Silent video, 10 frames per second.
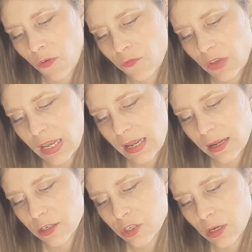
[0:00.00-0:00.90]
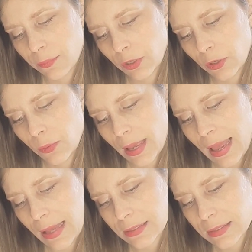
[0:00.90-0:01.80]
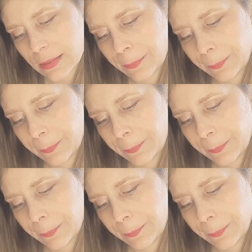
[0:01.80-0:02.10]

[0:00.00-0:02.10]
V, W, S.